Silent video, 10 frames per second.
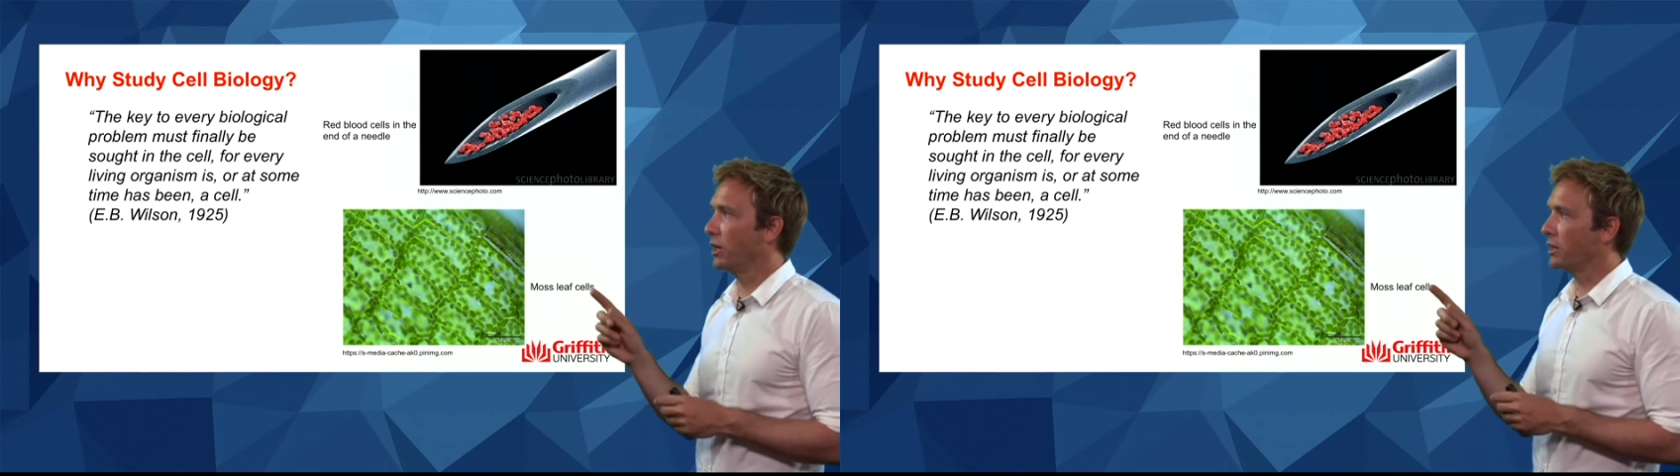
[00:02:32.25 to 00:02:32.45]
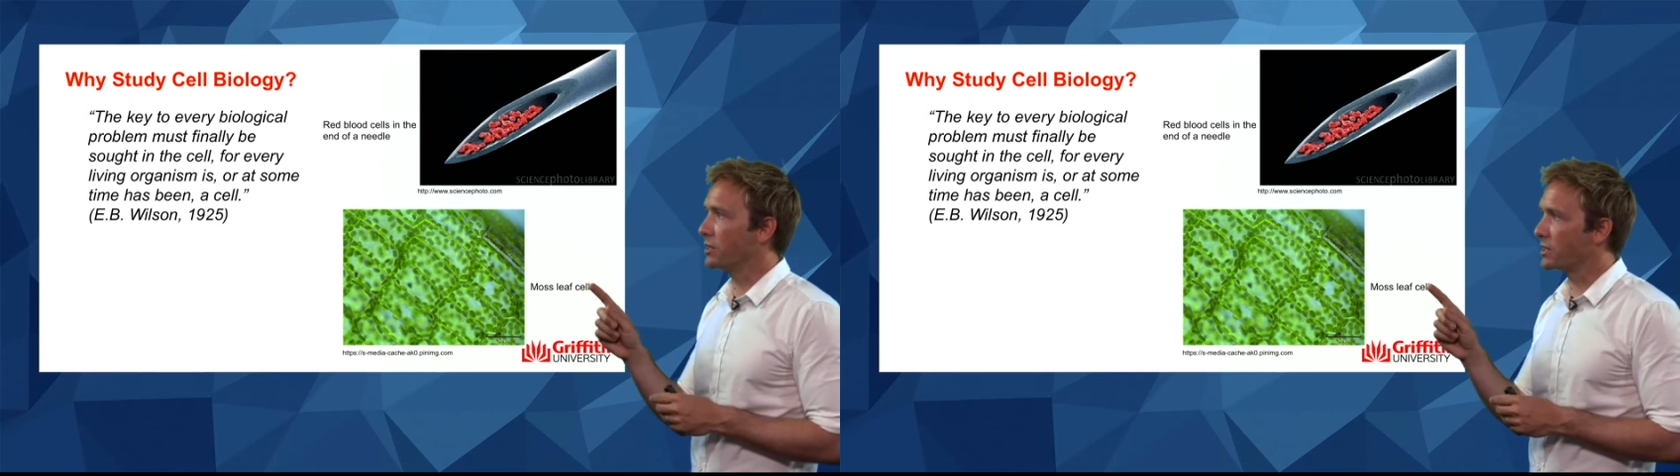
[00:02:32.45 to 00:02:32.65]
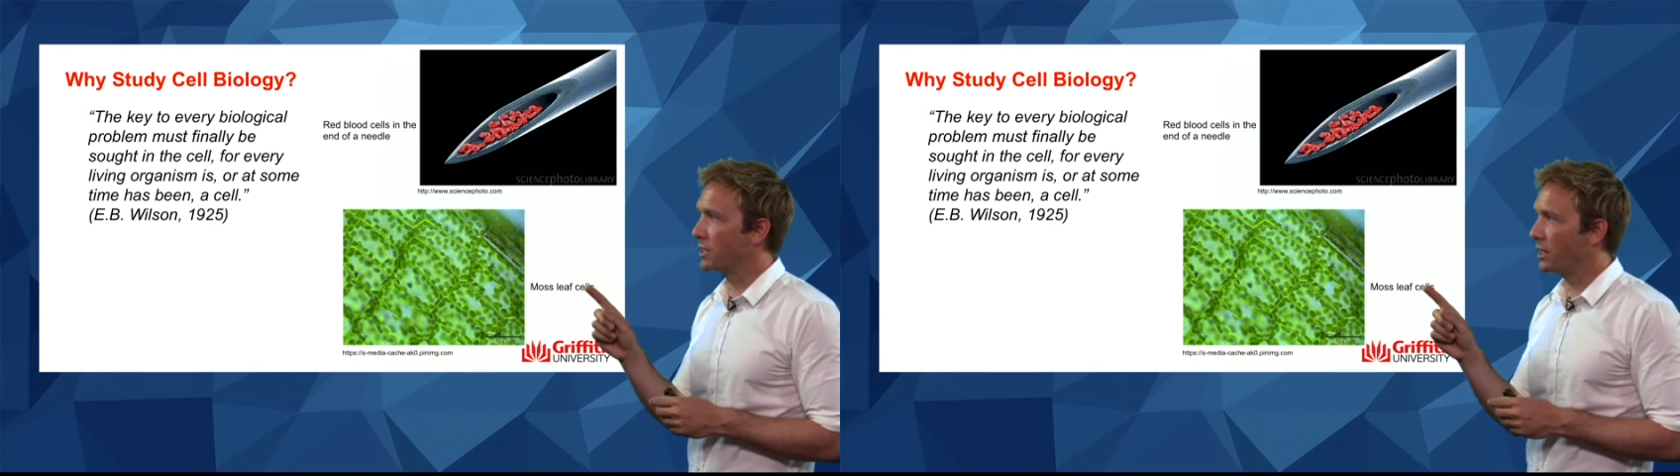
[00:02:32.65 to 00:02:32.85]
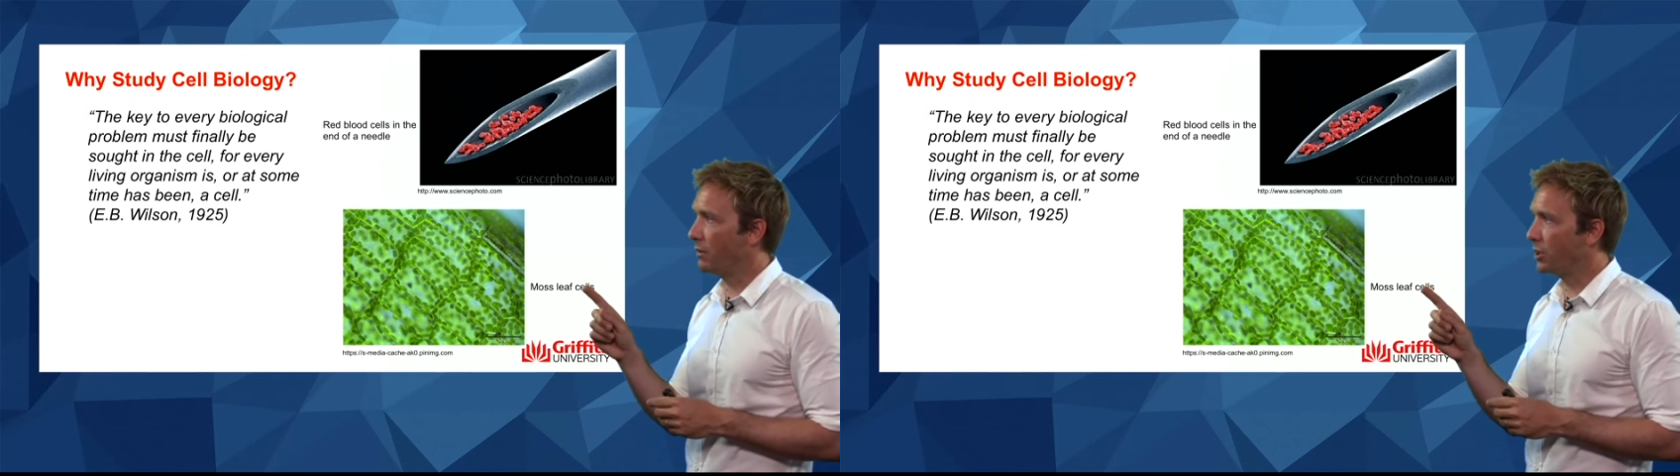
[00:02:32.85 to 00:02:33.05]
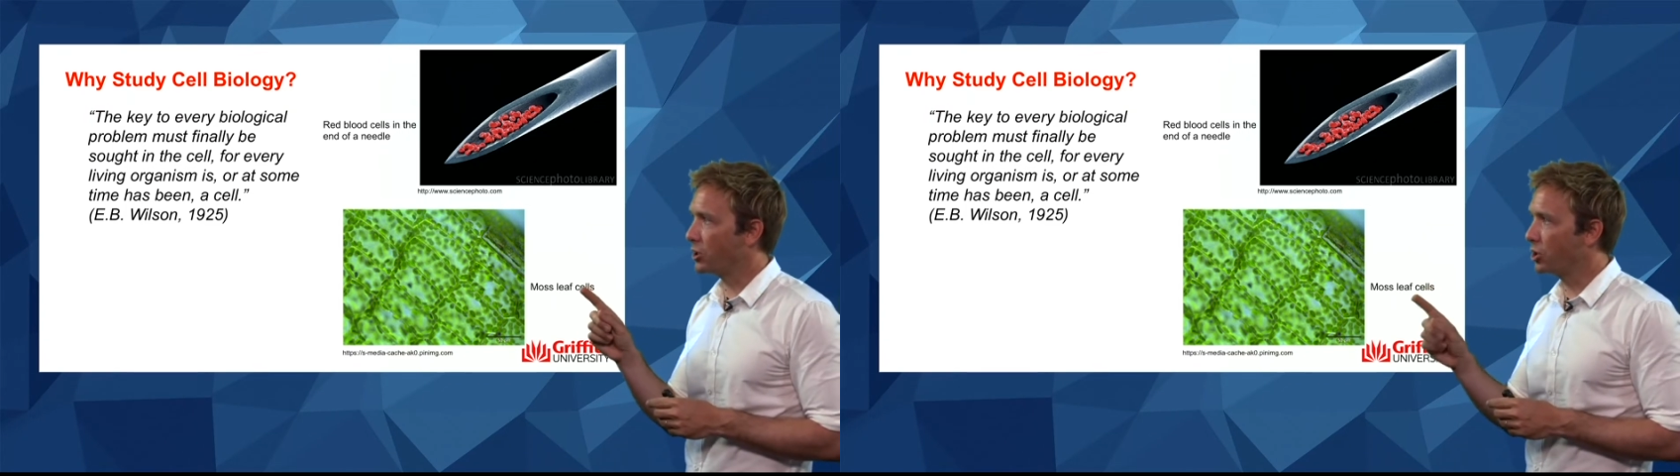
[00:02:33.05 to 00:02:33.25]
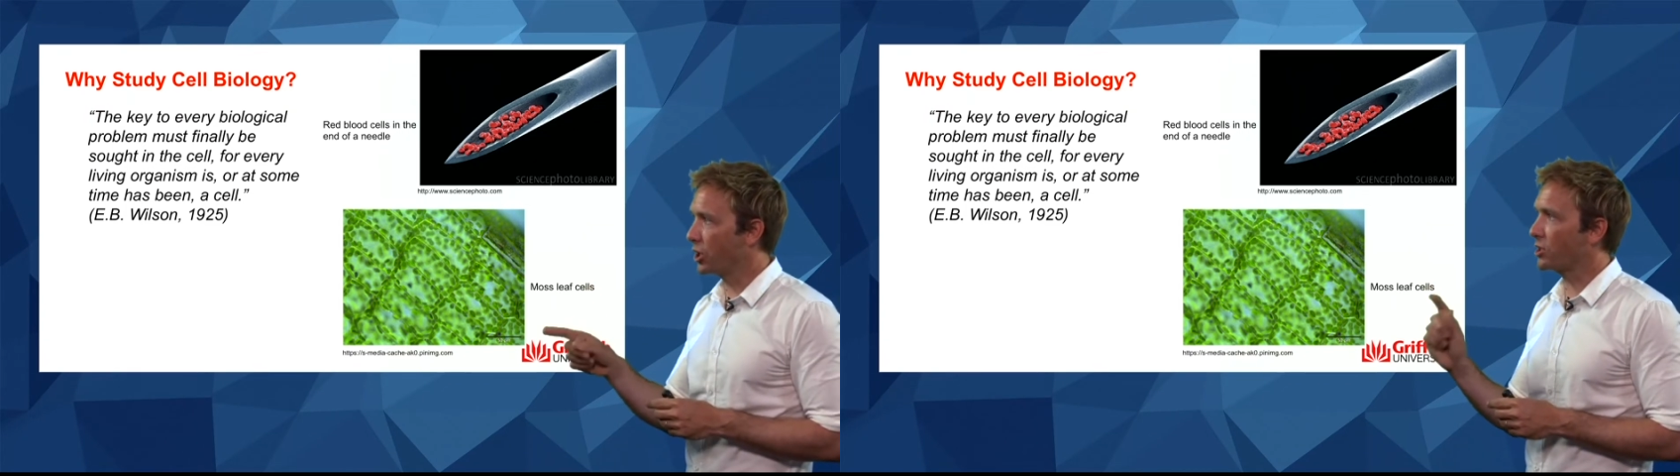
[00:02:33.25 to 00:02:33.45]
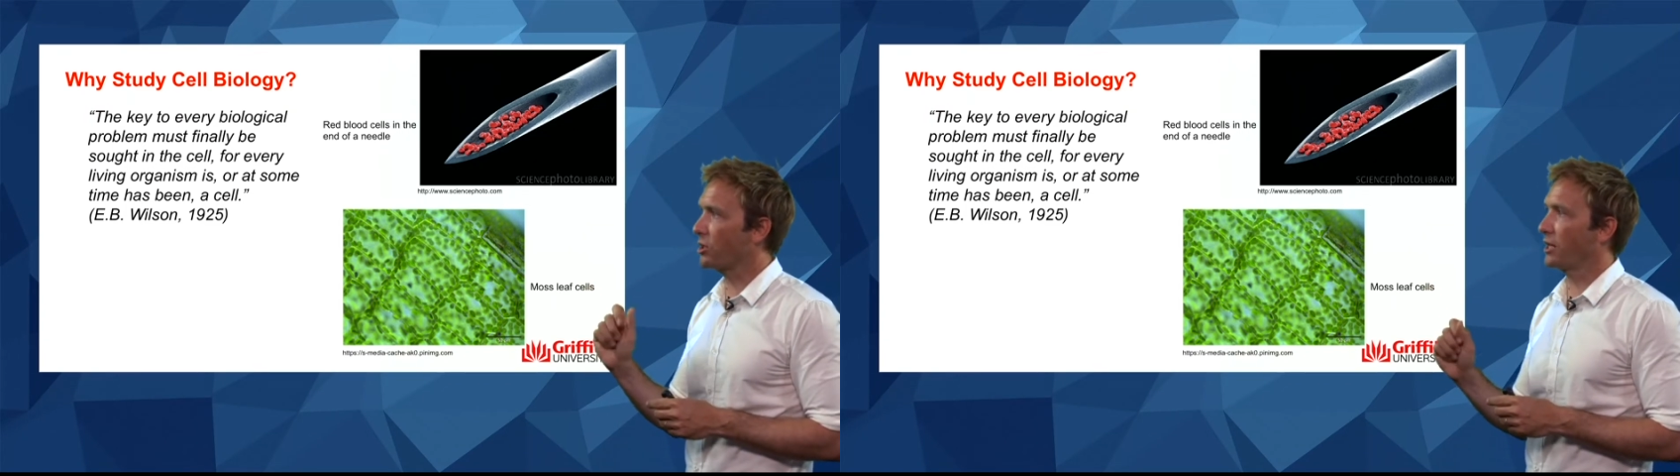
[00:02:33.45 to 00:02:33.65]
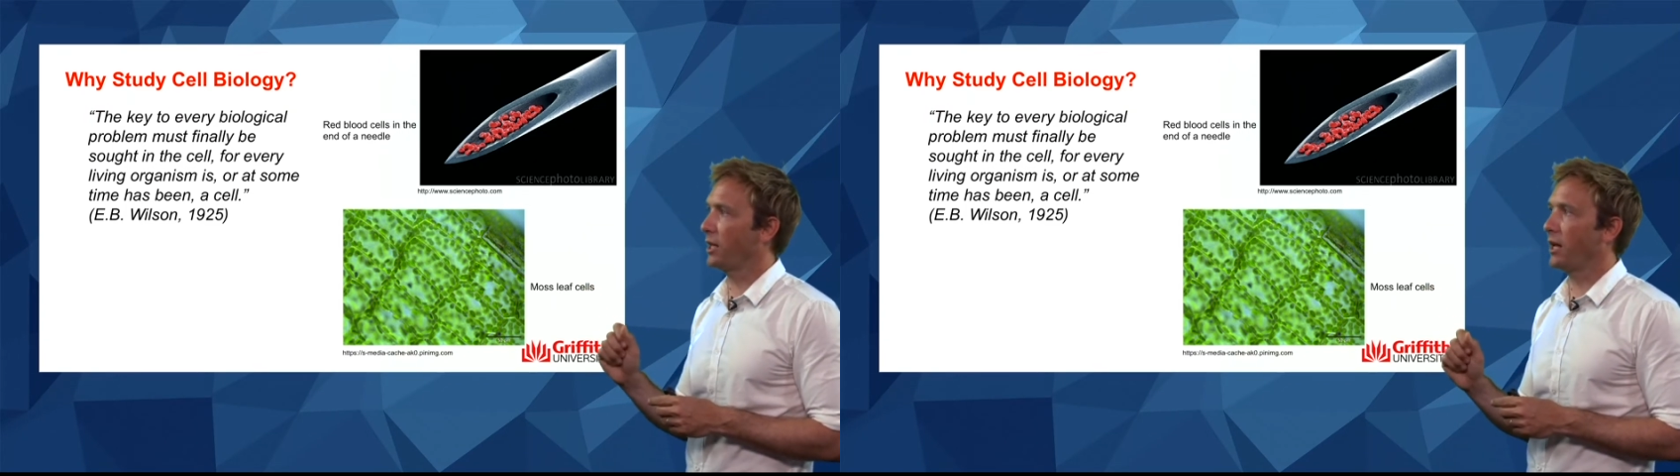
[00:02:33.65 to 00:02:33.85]
can see an image just
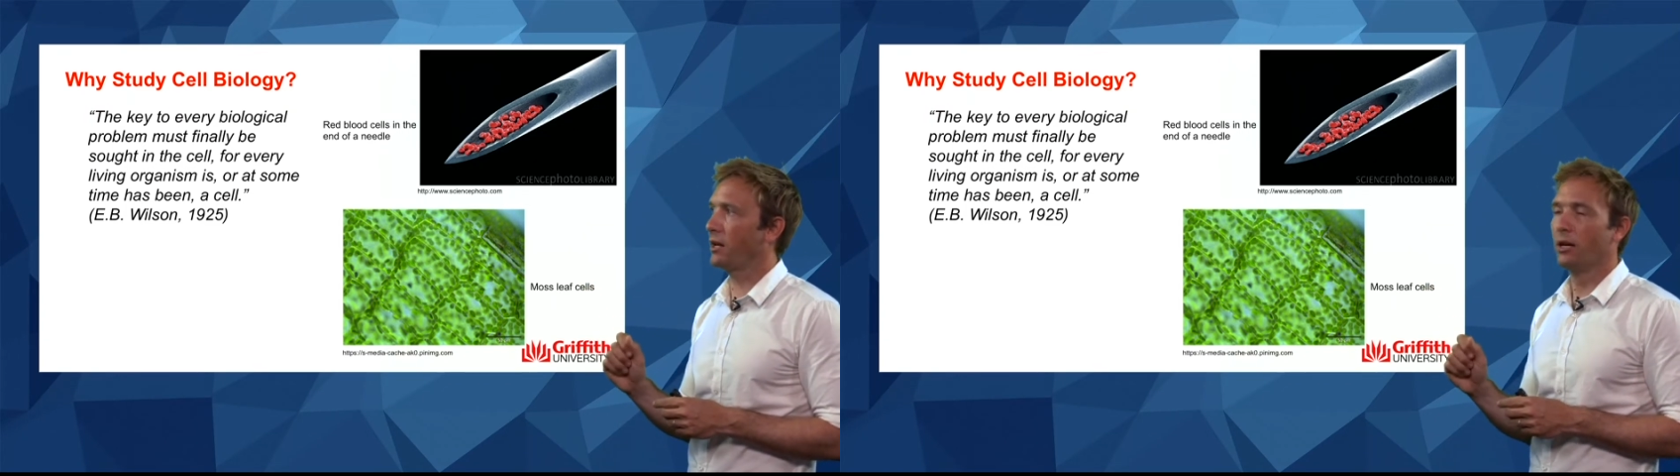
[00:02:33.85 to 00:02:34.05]
like that,